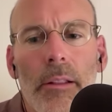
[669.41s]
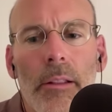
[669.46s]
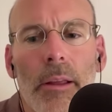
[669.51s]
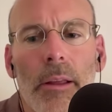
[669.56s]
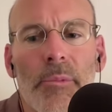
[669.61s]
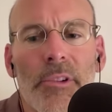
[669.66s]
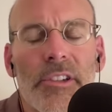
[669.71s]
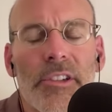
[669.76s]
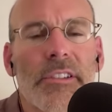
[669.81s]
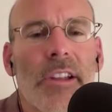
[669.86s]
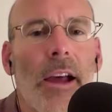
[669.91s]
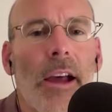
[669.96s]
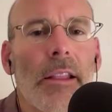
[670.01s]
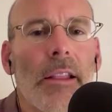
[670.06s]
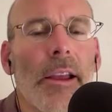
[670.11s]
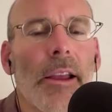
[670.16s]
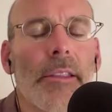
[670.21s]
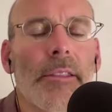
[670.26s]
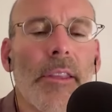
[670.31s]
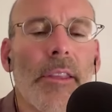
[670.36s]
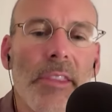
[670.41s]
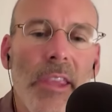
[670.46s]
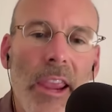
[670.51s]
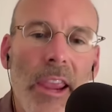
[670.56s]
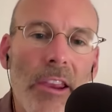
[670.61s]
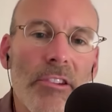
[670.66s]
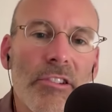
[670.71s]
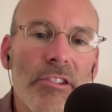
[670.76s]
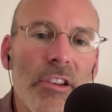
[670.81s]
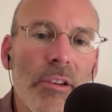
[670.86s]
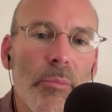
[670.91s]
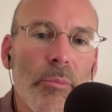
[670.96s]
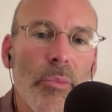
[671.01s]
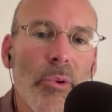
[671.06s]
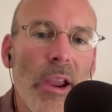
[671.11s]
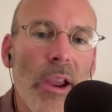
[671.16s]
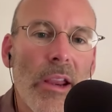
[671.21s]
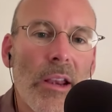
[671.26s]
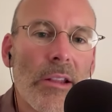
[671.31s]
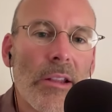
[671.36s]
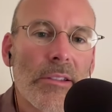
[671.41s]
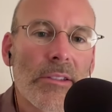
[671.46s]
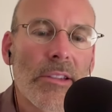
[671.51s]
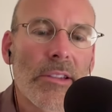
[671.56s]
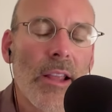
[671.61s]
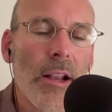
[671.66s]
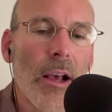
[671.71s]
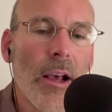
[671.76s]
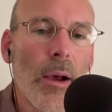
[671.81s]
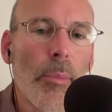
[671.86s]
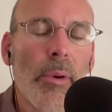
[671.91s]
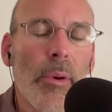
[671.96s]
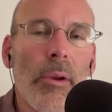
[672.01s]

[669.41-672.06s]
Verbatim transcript: let me just highlight that the ancient brain is set up